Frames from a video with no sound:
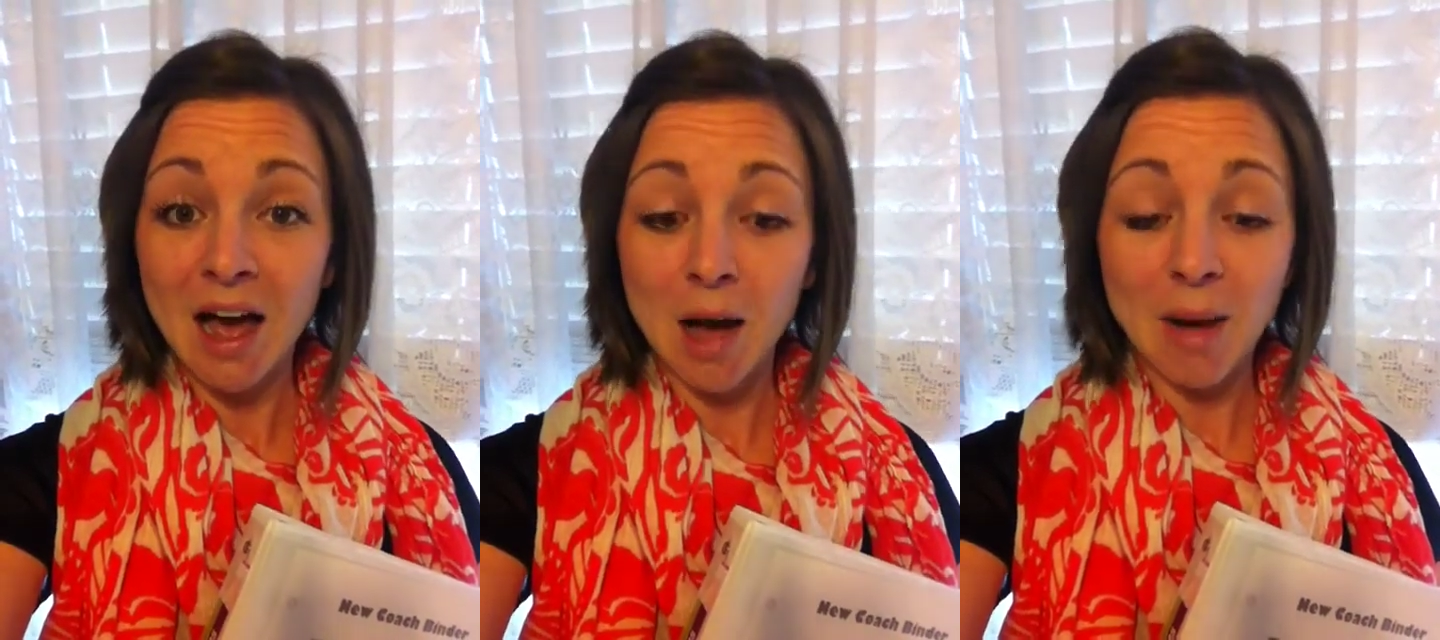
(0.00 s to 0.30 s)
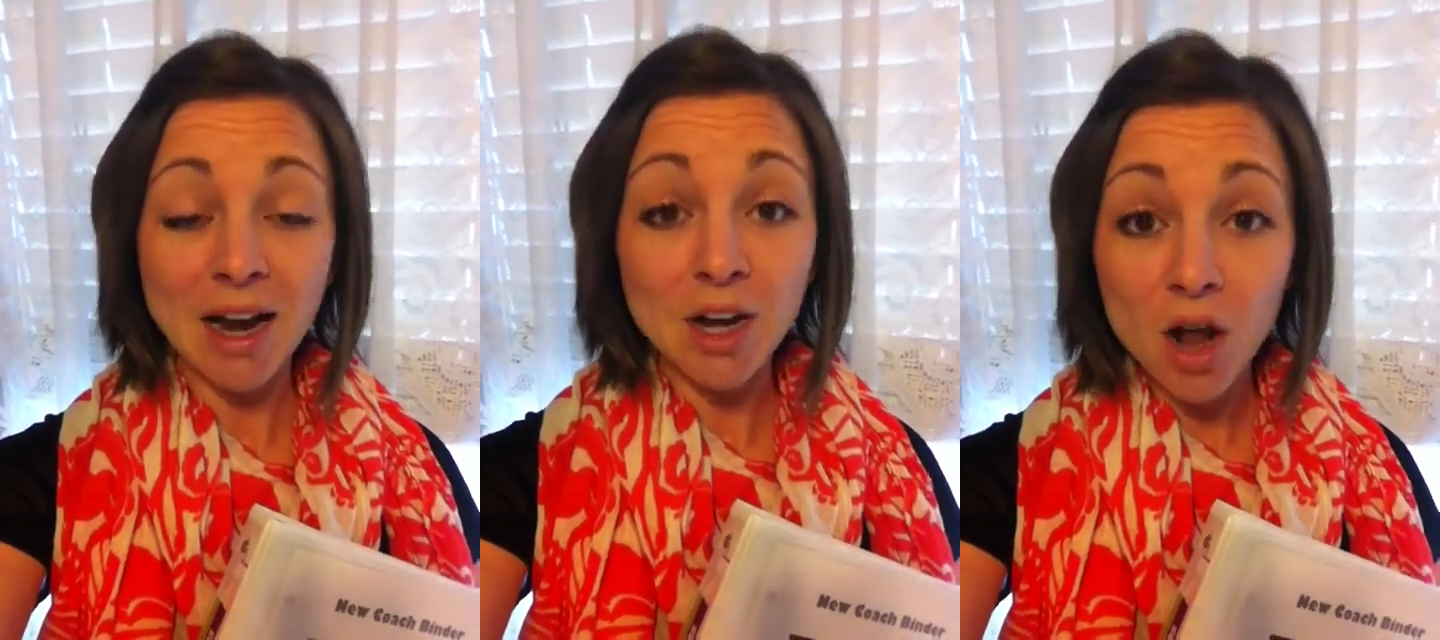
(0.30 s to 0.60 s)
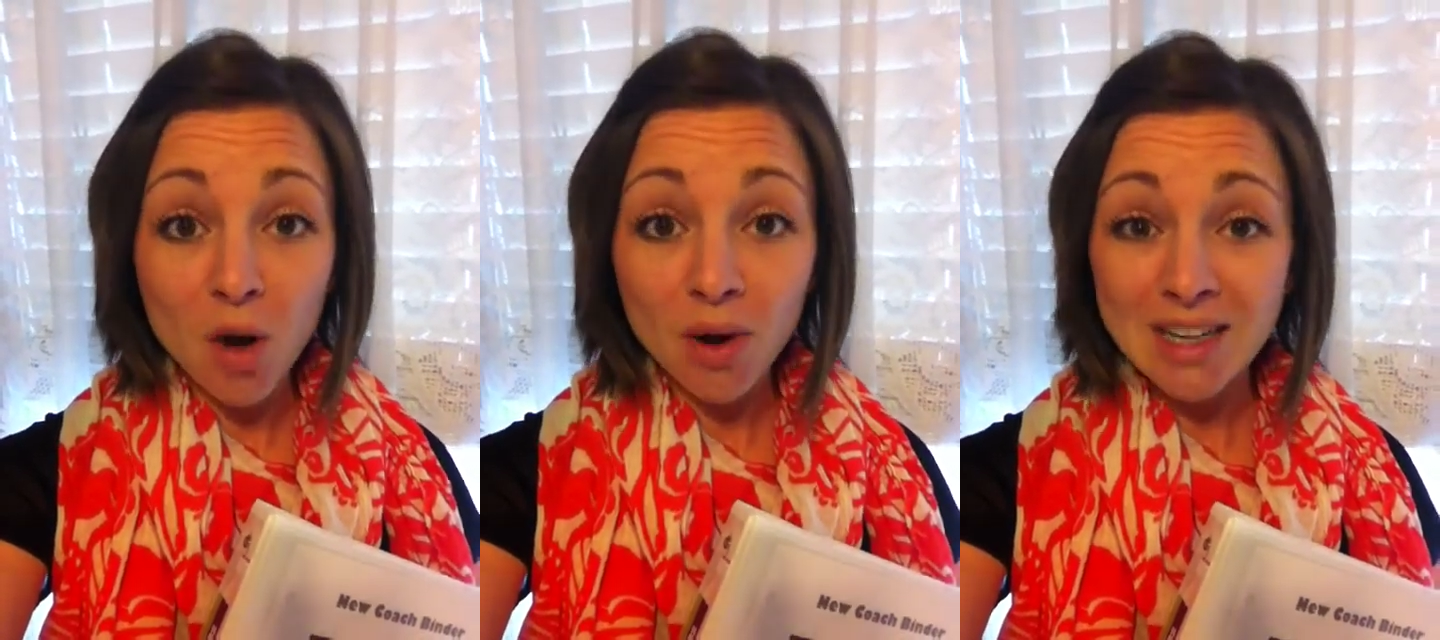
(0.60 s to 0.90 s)
Um, I mm.
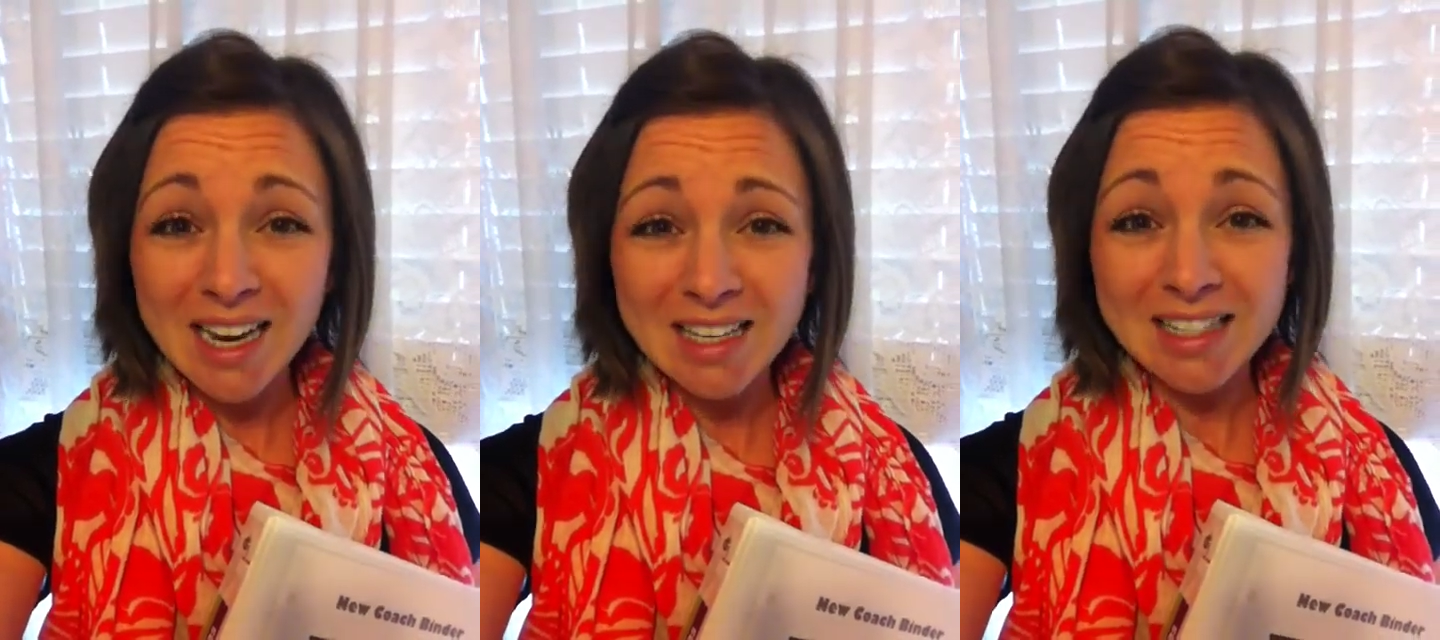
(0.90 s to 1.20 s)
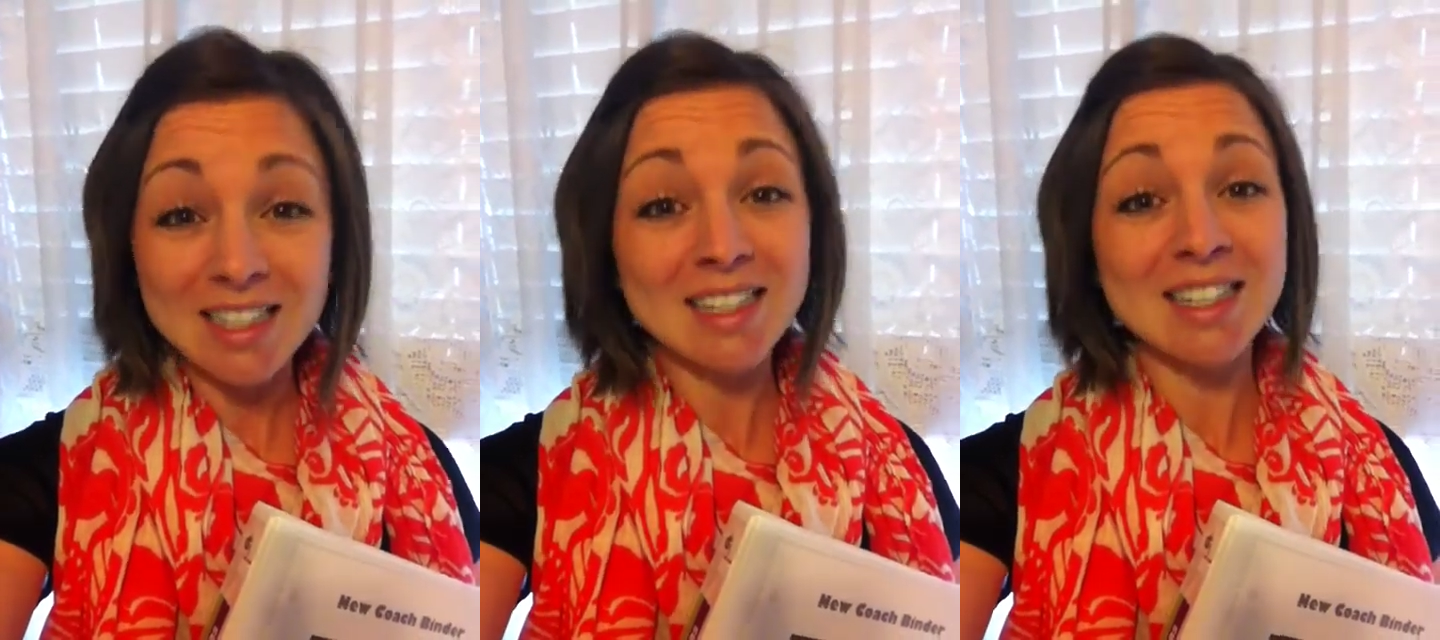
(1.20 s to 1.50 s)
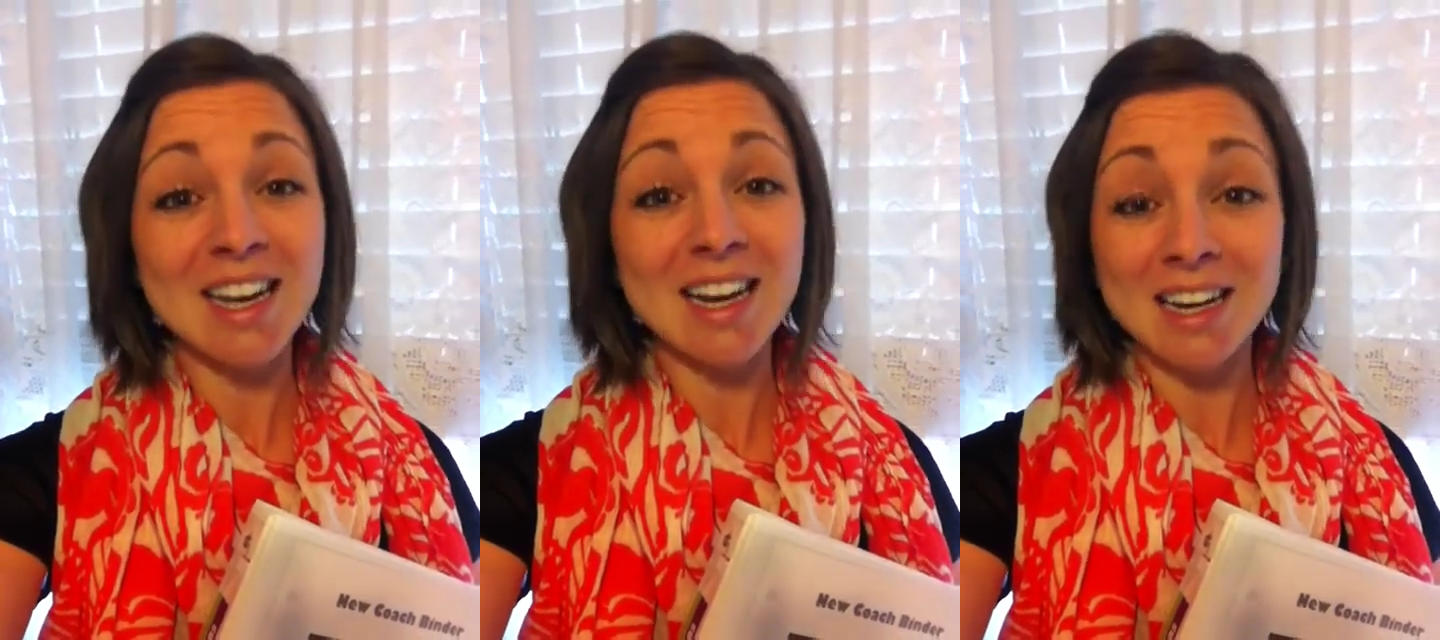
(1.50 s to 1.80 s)
know what it takes to succeed,